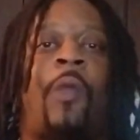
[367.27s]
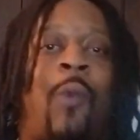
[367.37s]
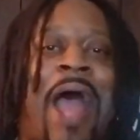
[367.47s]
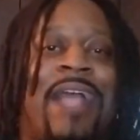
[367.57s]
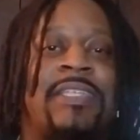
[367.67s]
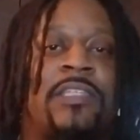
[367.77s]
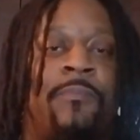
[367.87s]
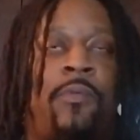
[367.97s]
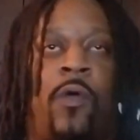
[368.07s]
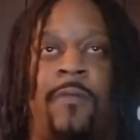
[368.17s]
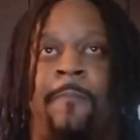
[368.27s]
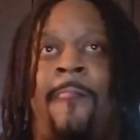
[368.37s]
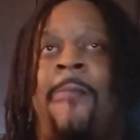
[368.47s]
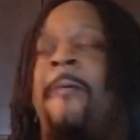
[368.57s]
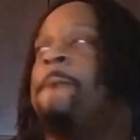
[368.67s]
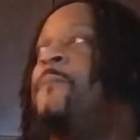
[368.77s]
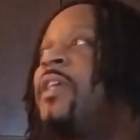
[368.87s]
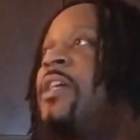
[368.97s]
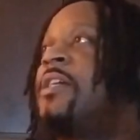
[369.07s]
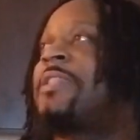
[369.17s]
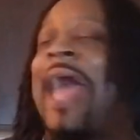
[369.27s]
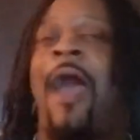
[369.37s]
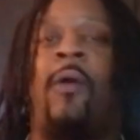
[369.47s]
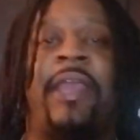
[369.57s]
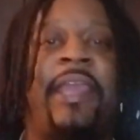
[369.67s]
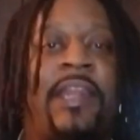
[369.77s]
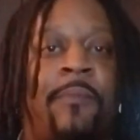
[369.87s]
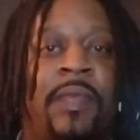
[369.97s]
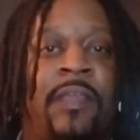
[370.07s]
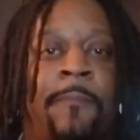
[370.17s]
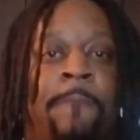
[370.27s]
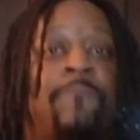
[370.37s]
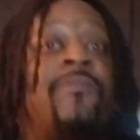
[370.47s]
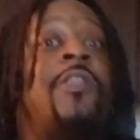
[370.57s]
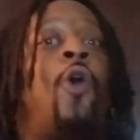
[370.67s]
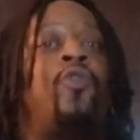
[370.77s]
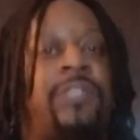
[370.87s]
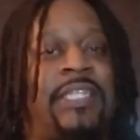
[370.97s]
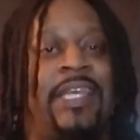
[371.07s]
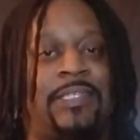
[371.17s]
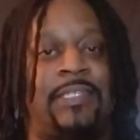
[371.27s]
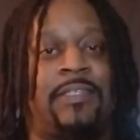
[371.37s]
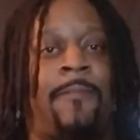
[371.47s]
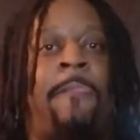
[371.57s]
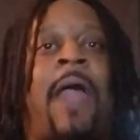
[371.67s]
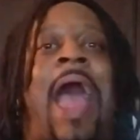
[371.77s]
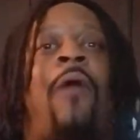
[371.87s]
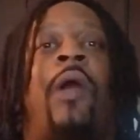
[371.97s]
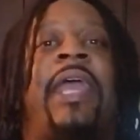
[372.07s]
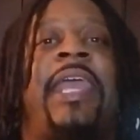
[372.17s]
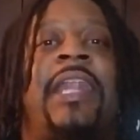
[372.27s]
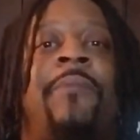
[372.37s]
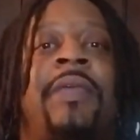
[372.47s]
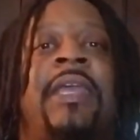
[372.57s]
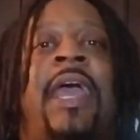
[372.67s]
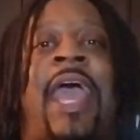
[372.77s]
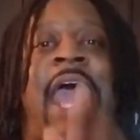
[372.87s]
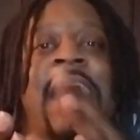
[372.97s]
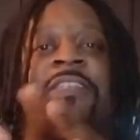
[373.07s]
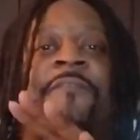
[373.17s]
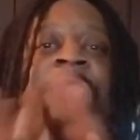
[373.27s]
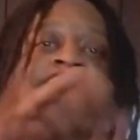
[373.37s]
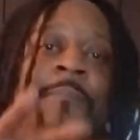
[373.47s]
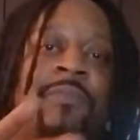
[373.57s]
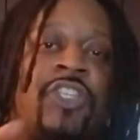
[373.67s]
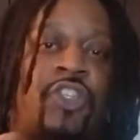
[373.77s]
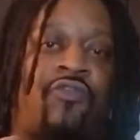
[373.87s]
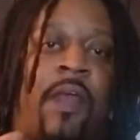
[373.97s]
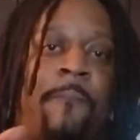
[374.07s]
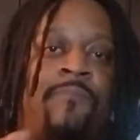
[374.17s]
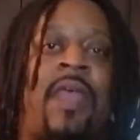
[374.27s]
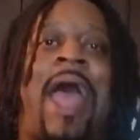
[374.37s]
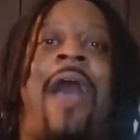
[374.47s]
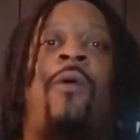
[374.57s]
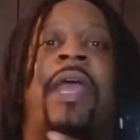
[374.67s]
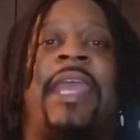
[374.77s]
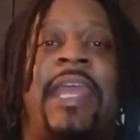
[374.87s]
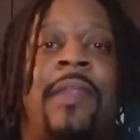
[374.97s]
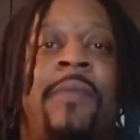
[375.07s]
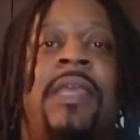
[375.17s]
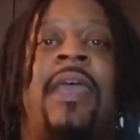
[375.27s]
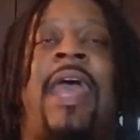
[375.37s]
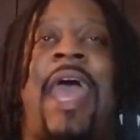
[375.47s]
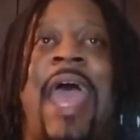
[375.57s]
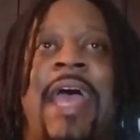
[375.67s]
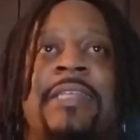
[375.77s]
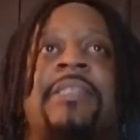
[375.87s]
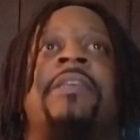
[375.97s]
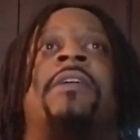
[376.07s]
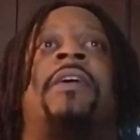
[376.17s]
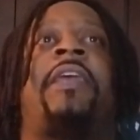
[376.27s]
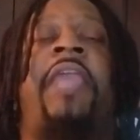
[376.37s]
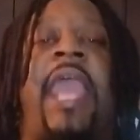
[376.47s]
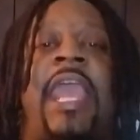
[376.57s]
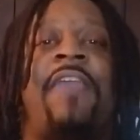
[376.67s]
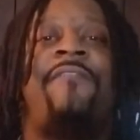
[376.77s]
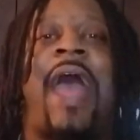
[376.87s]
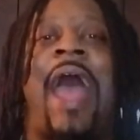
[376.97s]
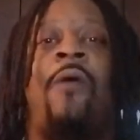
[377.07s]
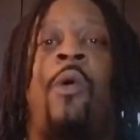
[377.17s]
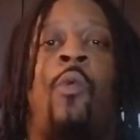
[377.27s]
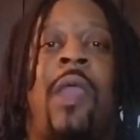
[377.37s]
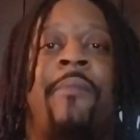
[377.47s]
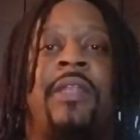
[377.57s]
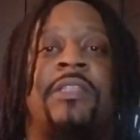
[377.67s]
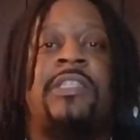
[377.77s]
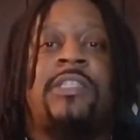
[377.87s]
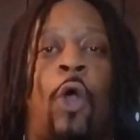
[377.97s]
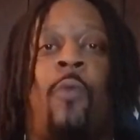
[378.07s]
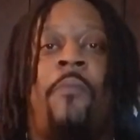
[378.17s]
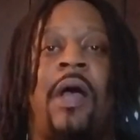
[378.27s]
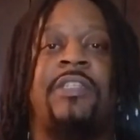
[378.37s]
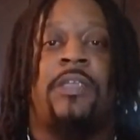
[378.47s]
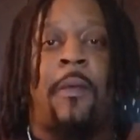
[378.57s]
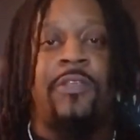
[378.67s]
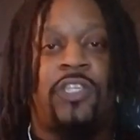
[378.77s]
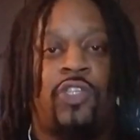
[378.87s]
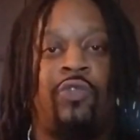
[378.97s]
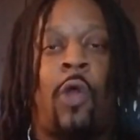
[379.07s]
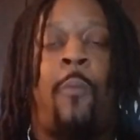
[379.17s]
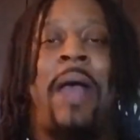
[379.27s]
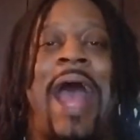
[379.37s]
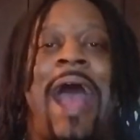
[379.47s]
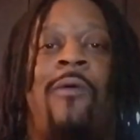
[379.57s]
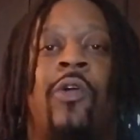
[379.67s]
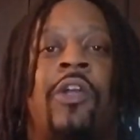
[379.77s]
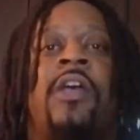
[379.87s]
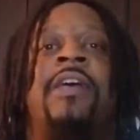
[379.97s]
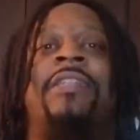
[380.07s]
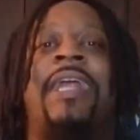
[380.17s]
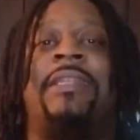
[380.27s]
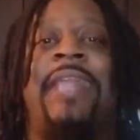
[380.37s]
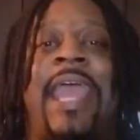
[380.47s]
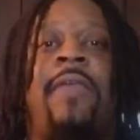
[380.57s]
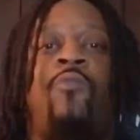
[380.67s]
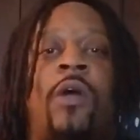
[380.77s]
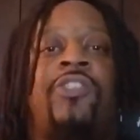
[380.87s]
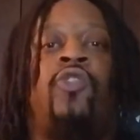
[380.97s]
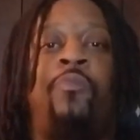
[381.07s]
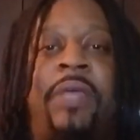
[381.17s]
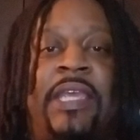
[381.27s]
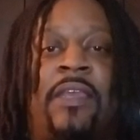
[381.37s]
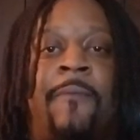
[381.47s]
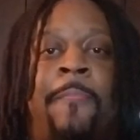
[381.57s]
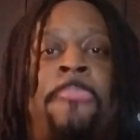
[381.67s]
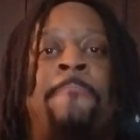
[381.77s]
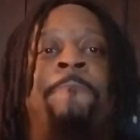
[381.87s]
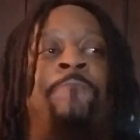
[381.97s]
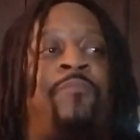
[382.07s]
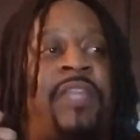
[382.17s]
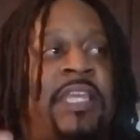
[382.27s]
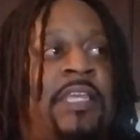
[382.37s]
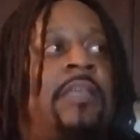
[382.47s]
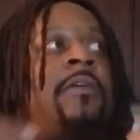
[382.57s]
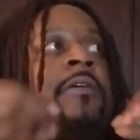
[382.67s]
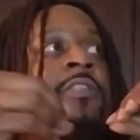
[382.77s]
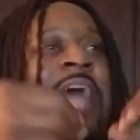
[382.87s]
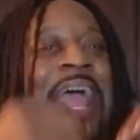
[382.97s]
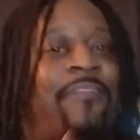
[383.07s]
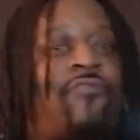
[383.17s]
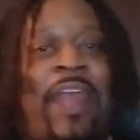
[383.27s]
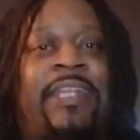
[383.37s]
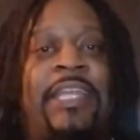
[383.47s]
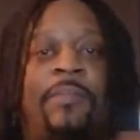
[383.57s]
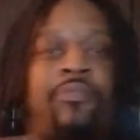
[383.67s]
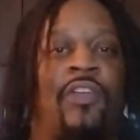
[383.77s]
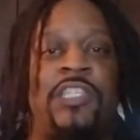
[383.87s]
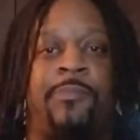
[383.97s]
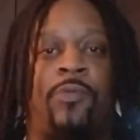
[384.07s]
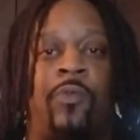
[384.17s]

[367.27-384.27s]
Why is this important? Because our enemy knows this. Our enemy has flipped the script. Our enemy has gave our women so much pseudo power that they want to be the directing principle.